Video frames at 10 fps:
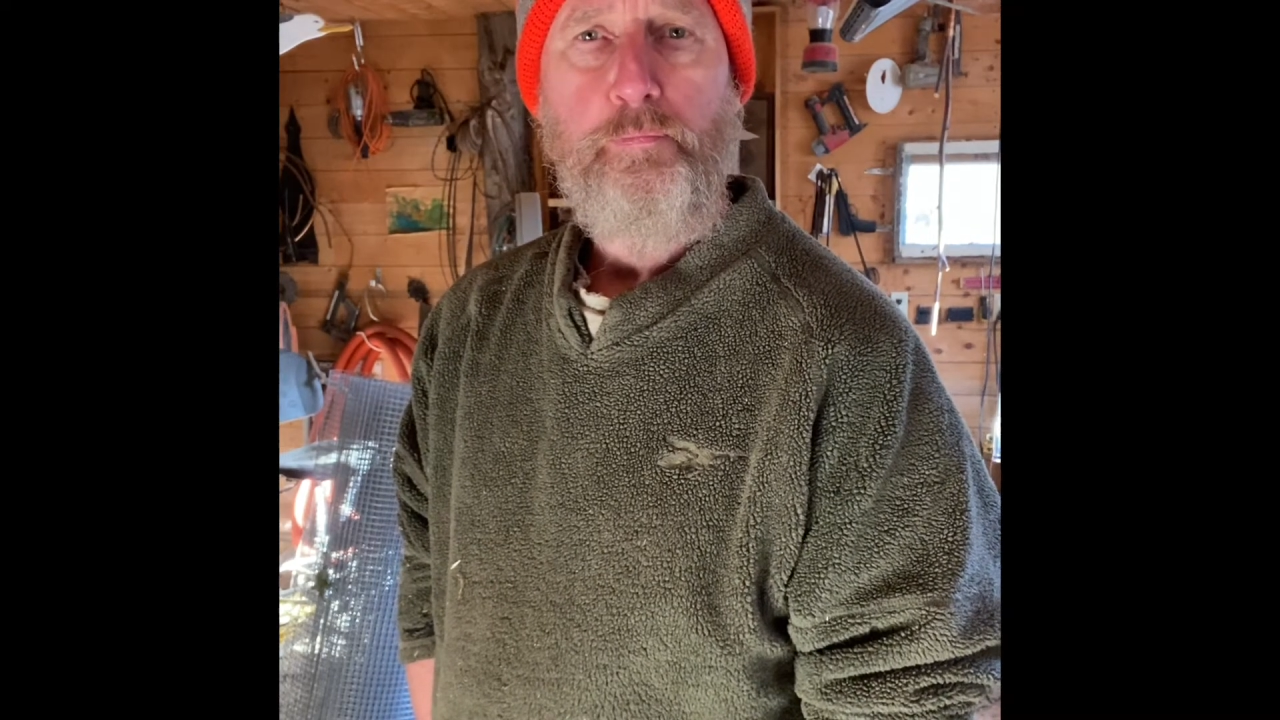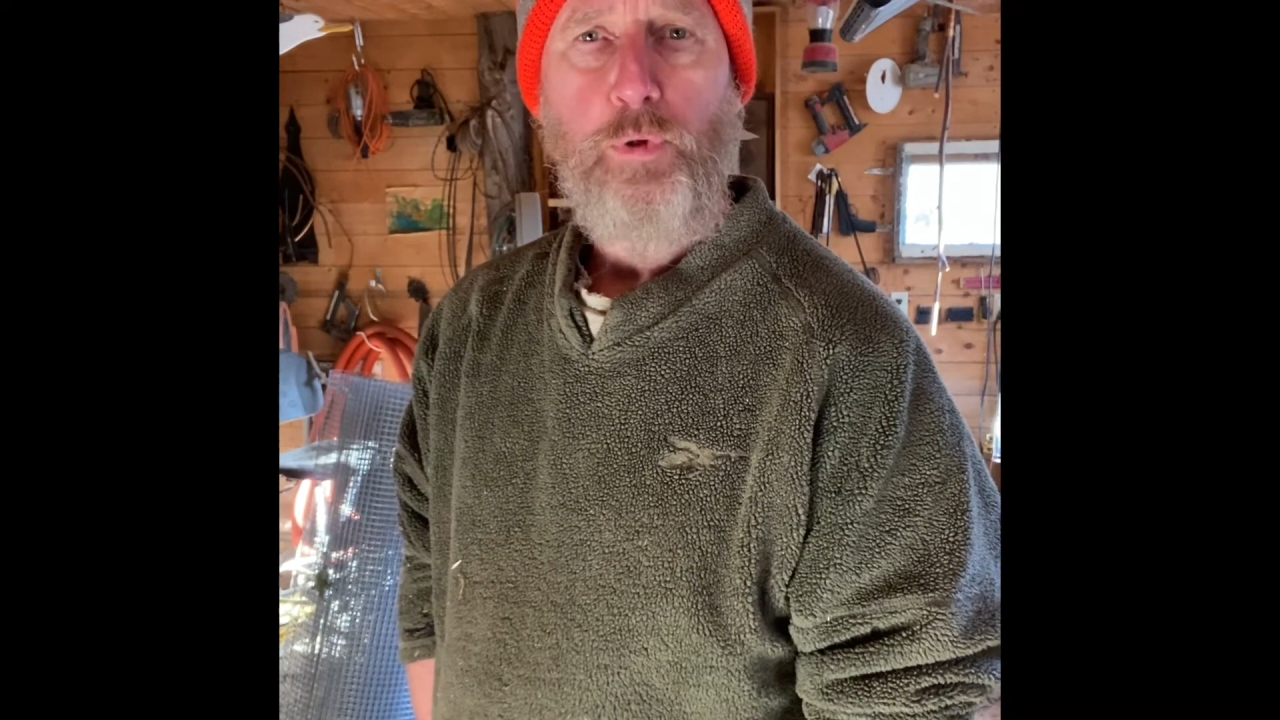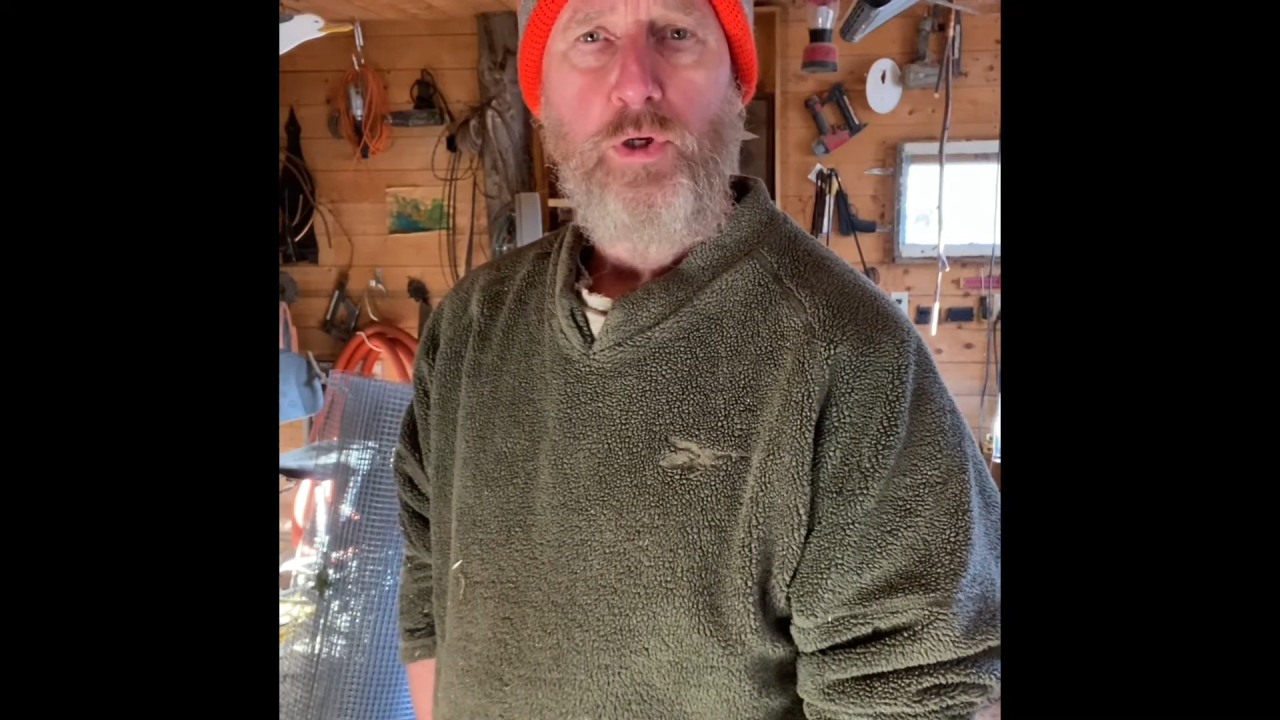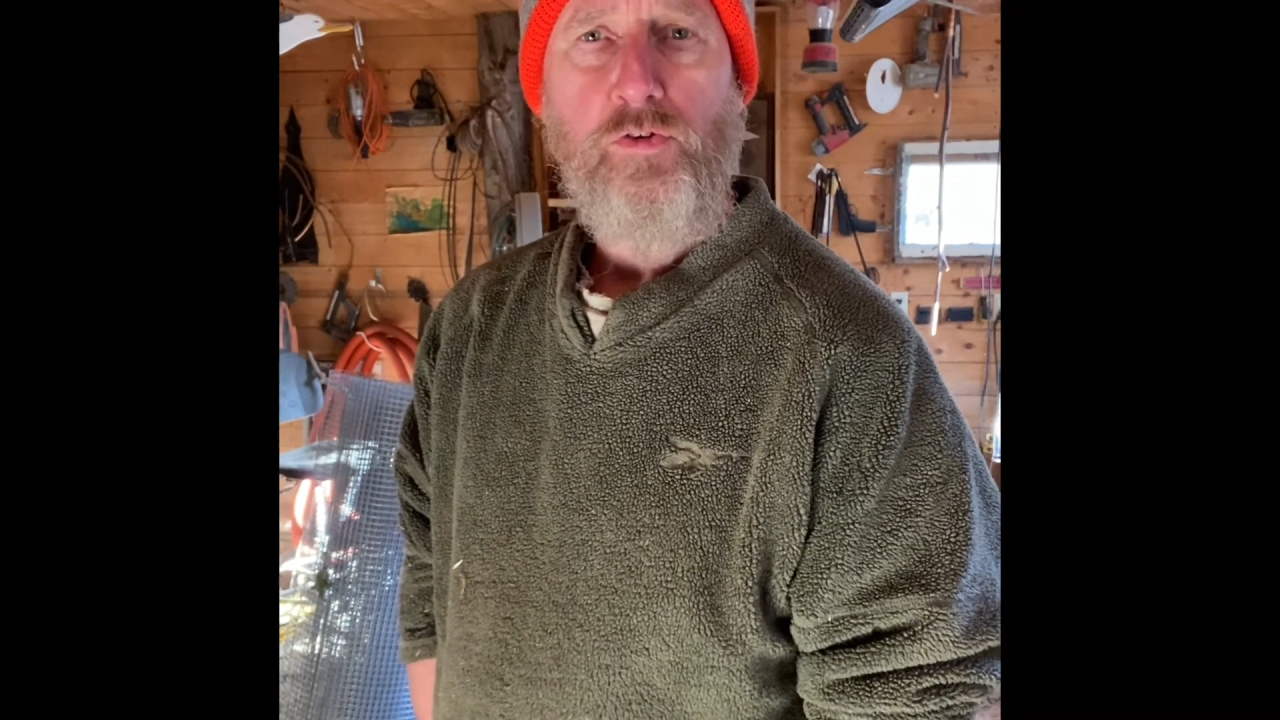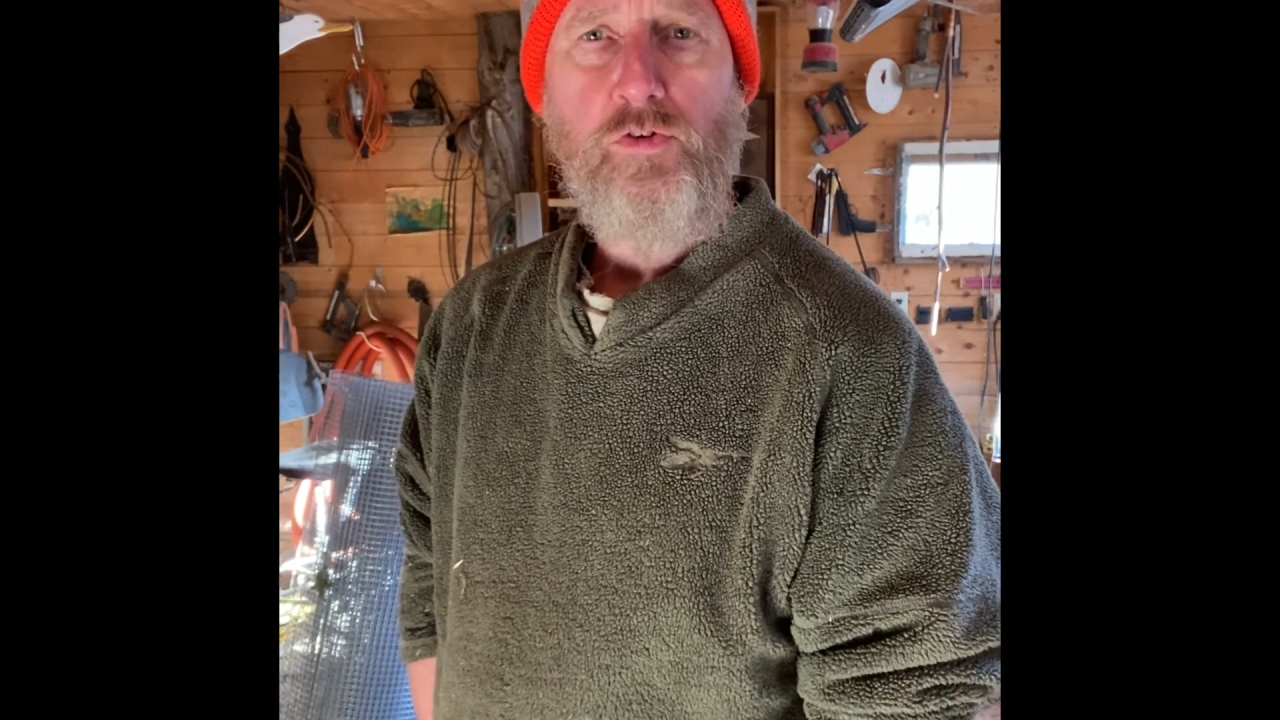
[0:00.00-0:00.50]

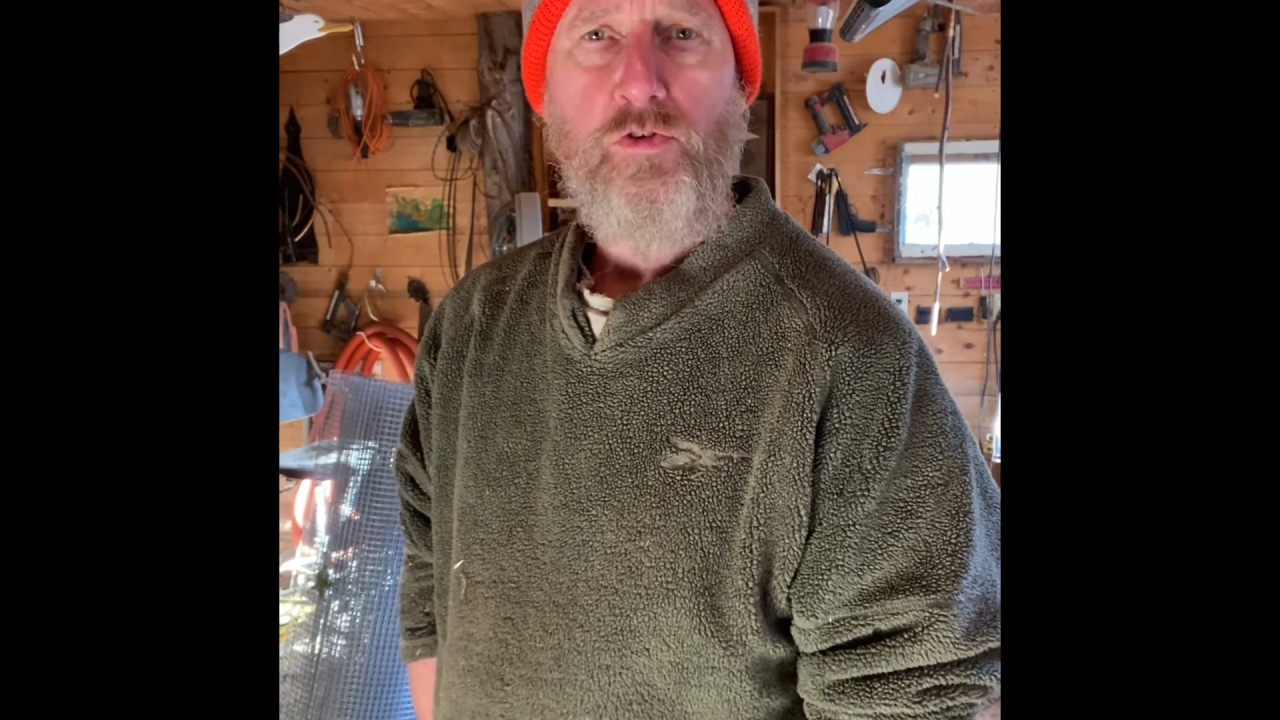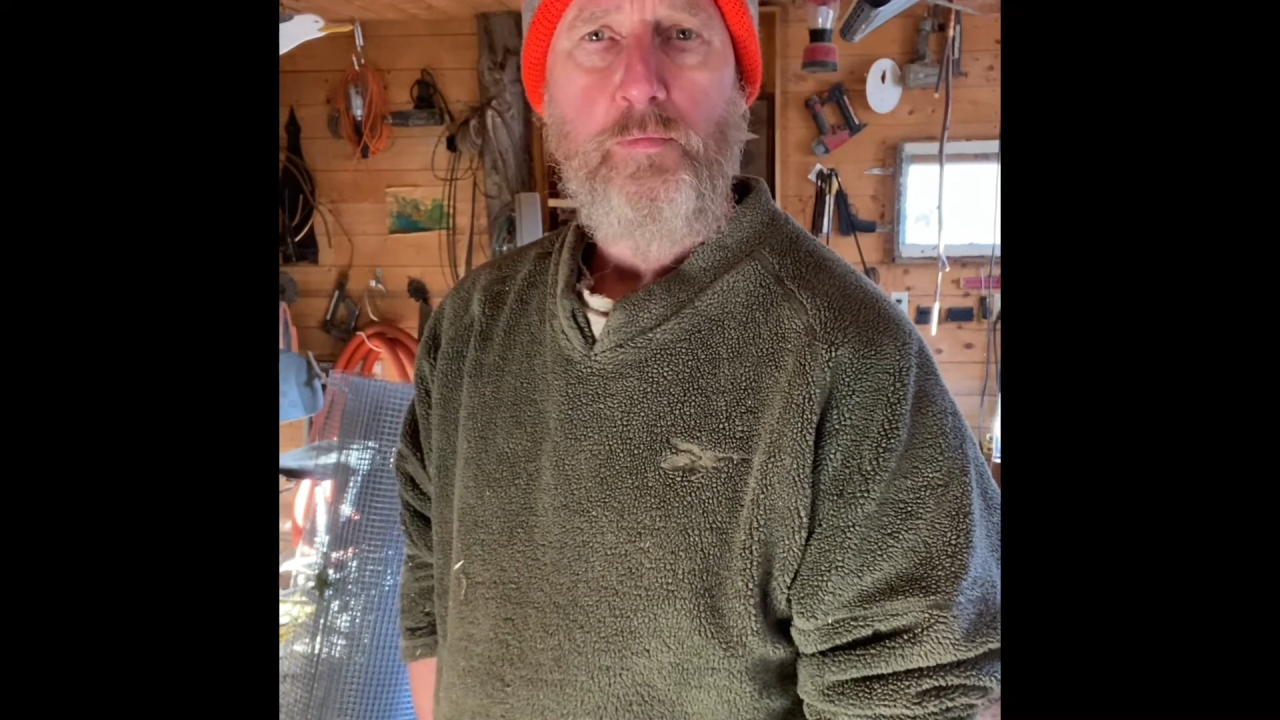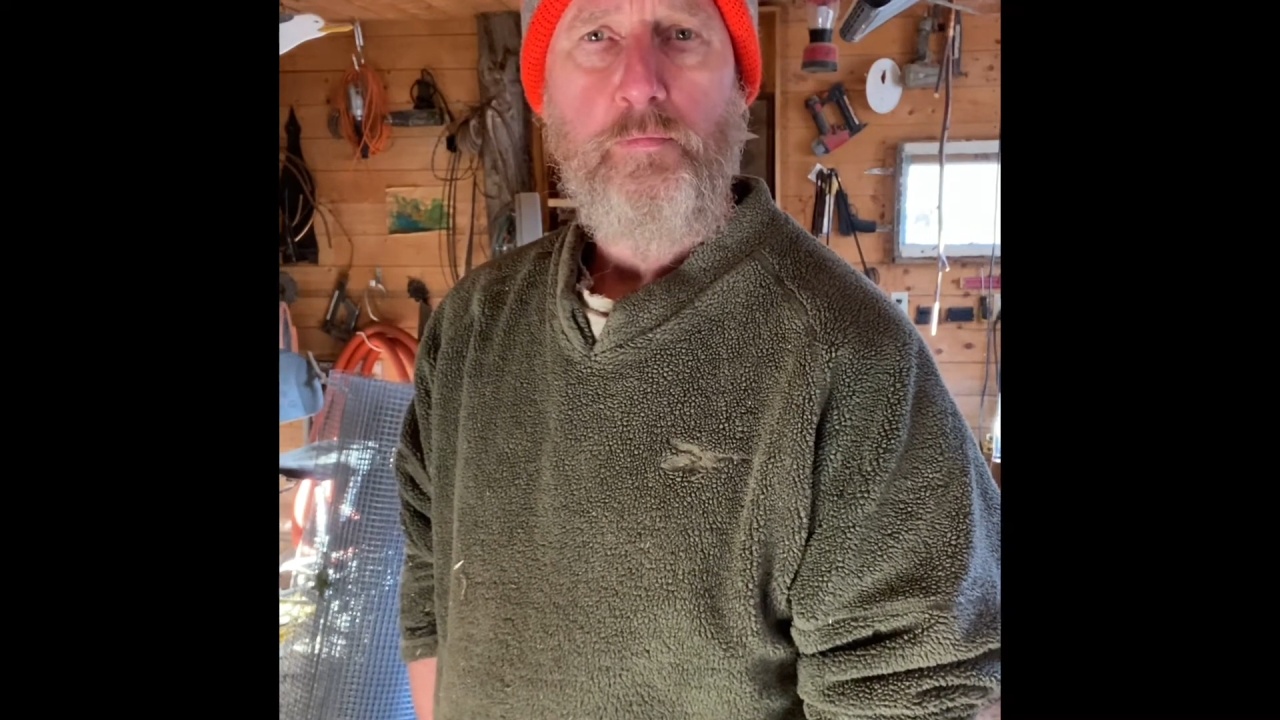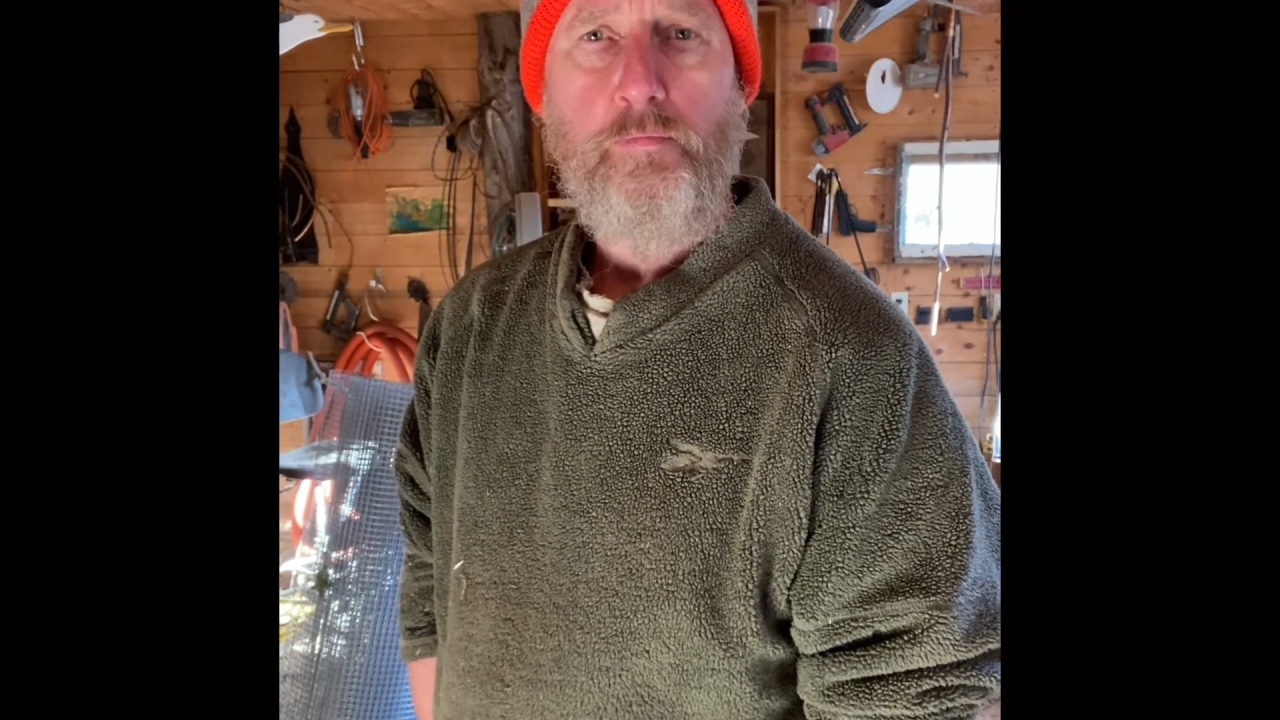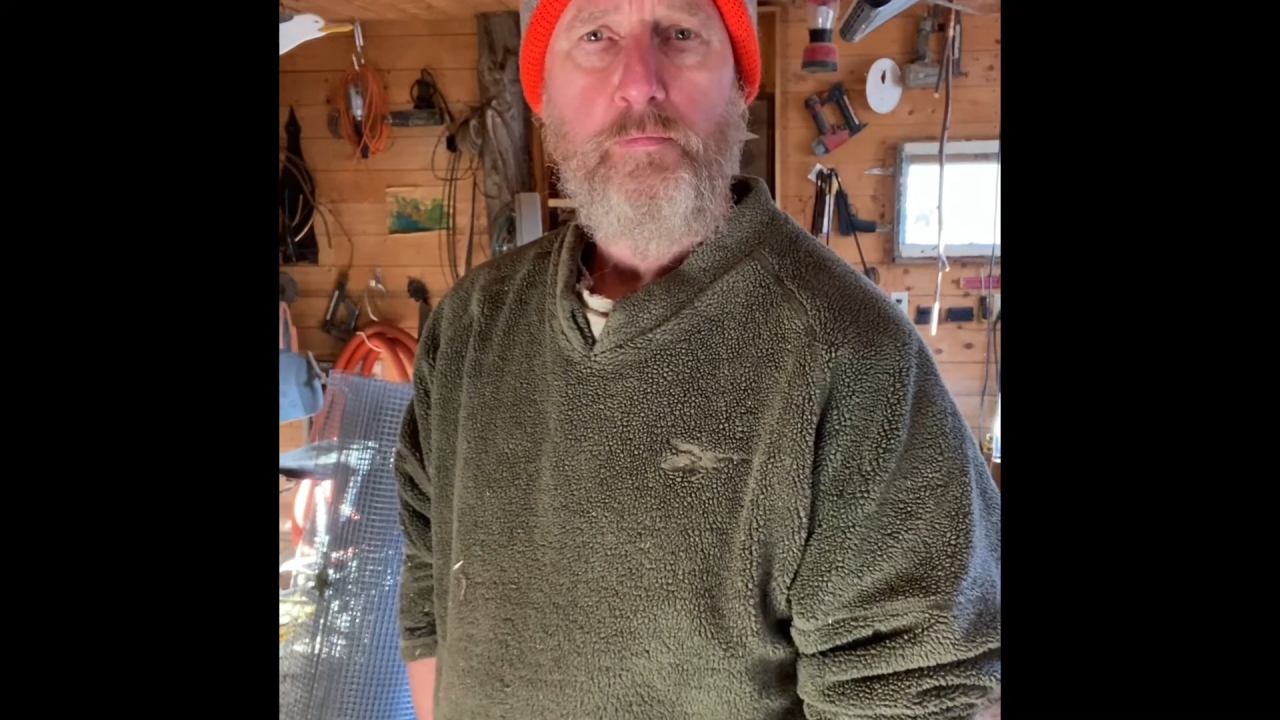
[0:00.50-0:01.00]
pulley
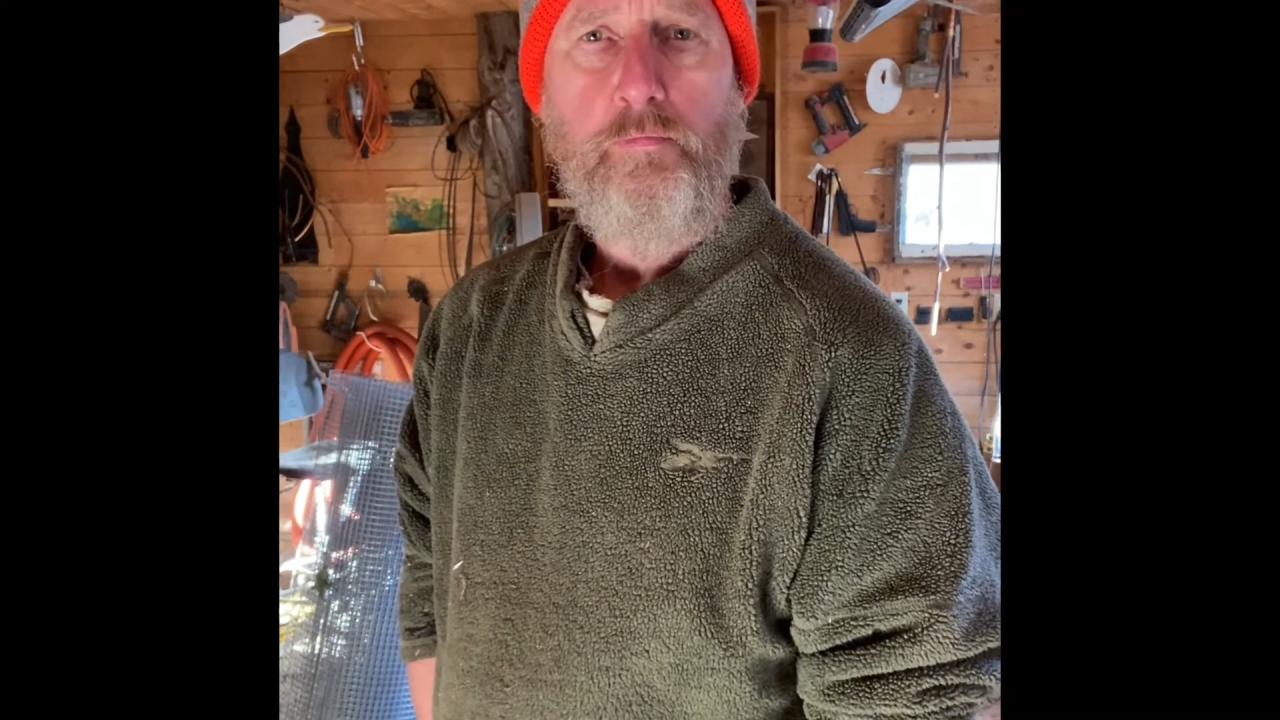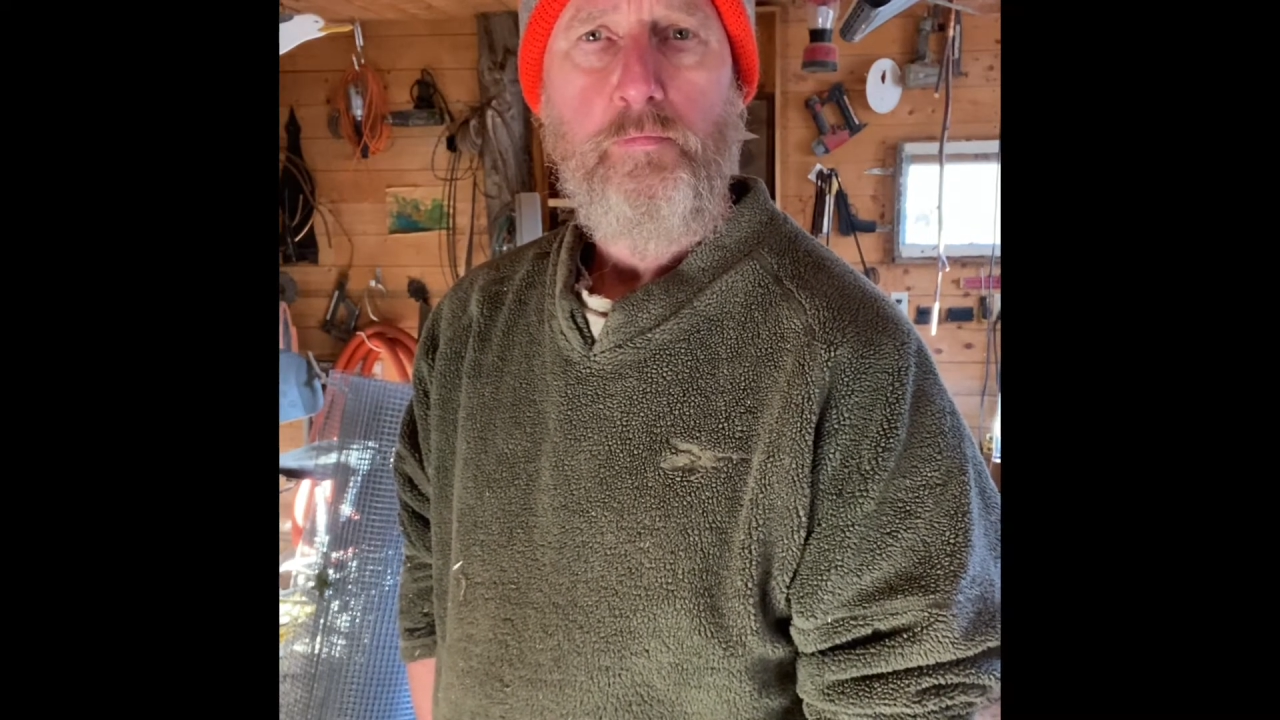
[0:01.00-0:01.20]
system